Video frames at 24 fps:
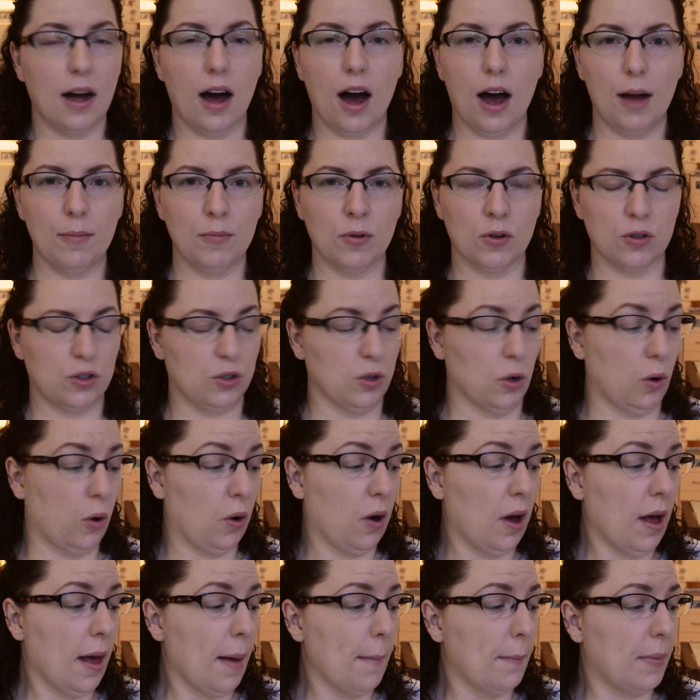I'm not
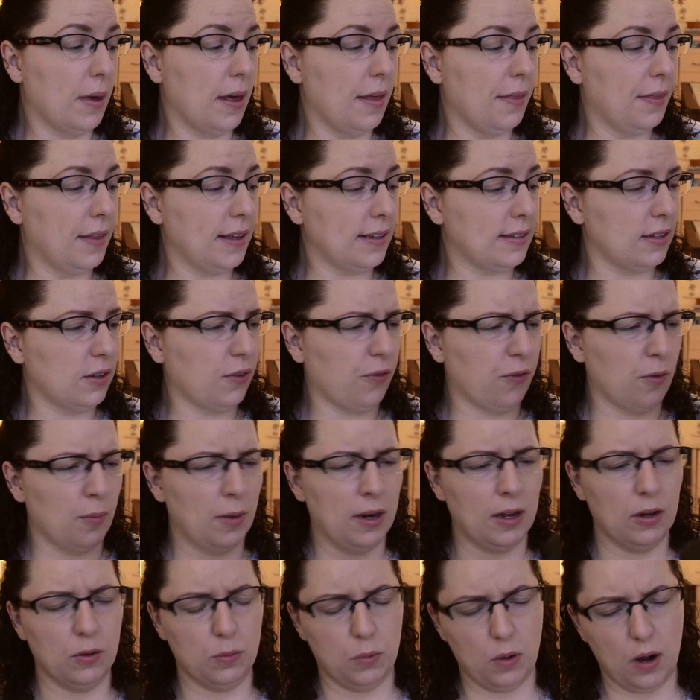sure, but this is from
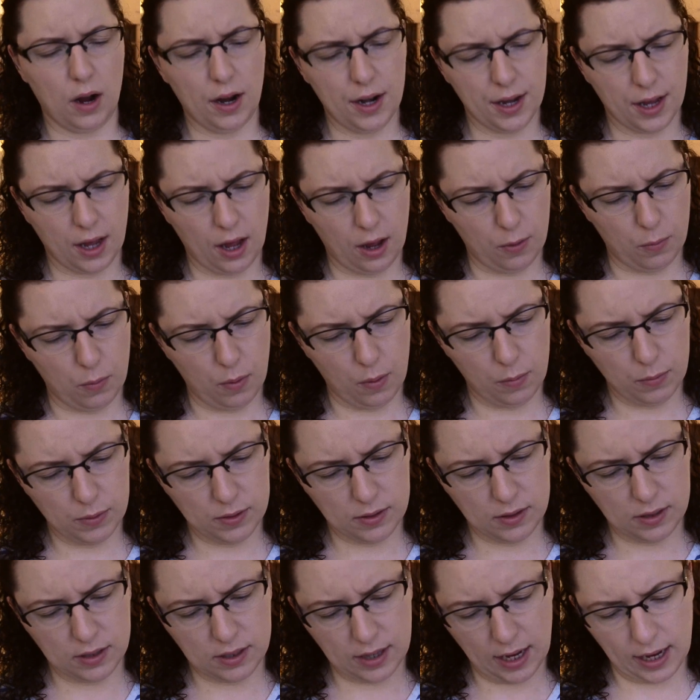a little while ago. What
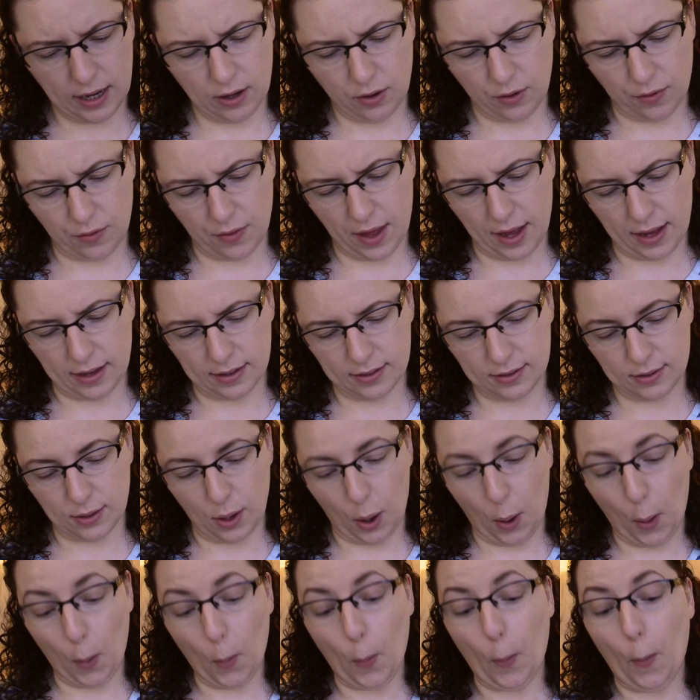was the date on this?
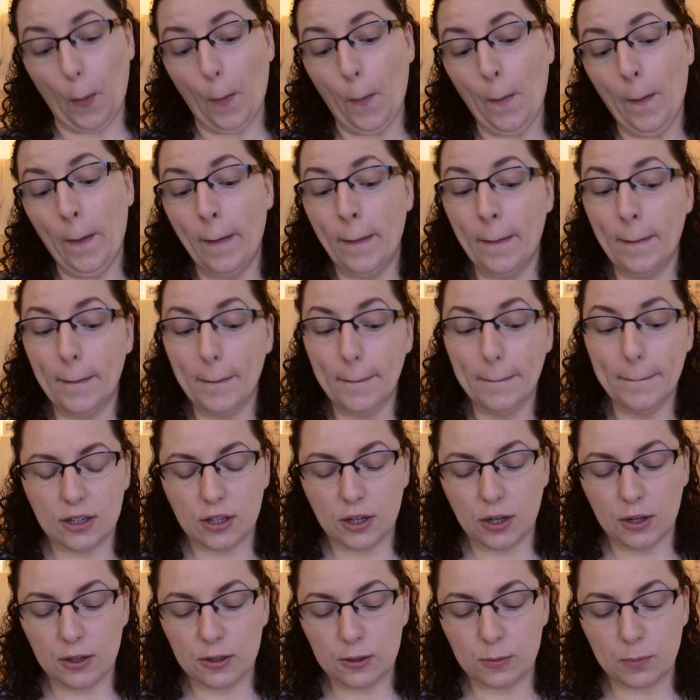Oh,
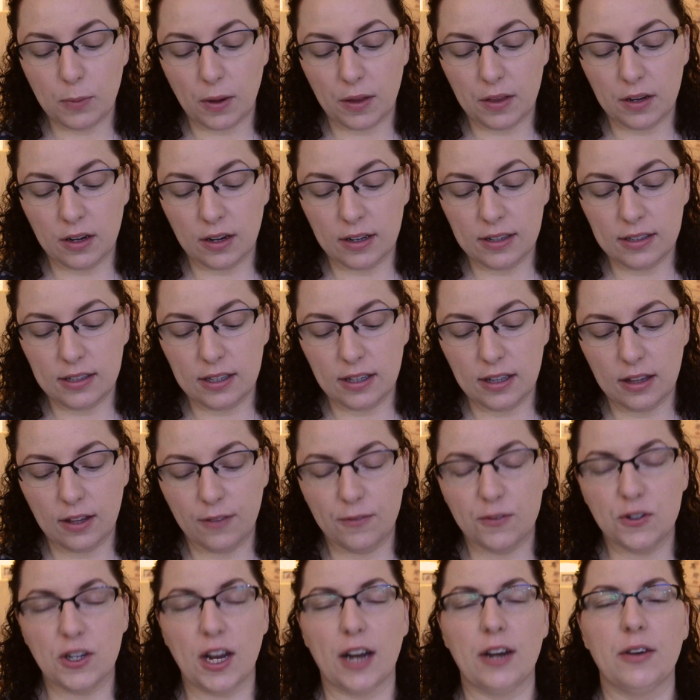used by the 19th
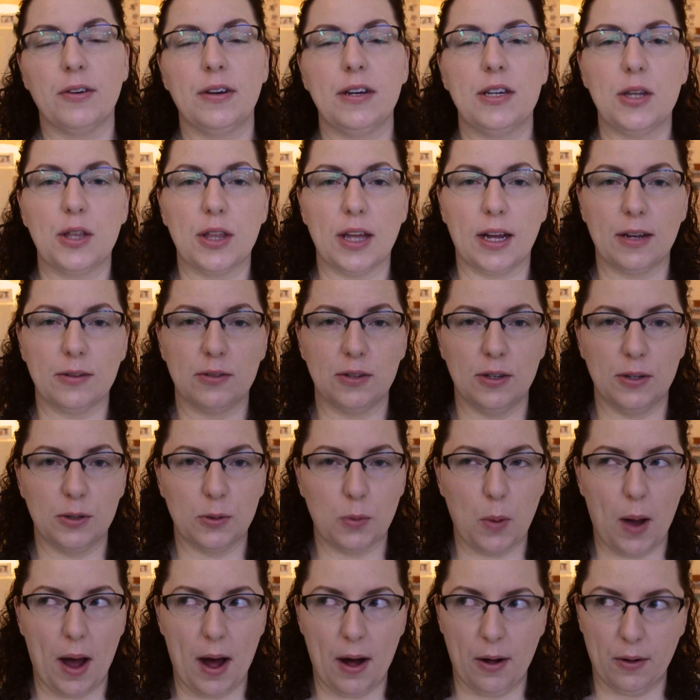of January
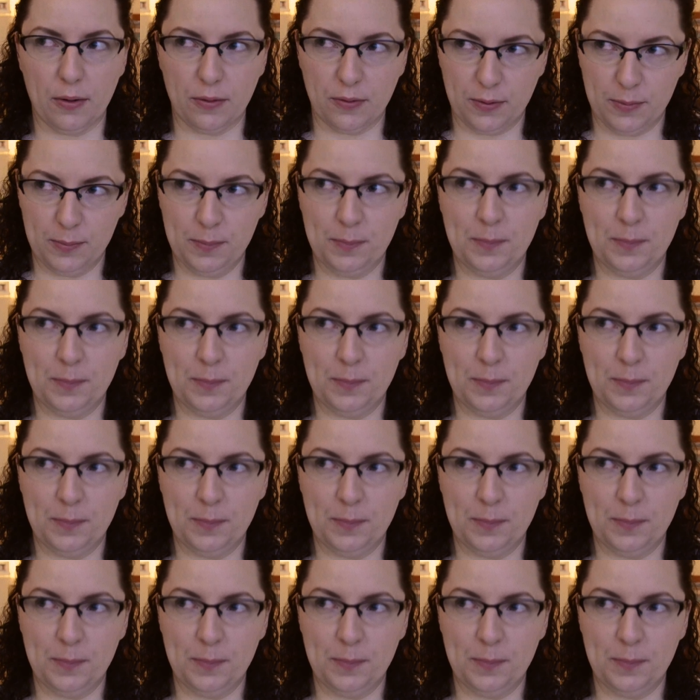2012.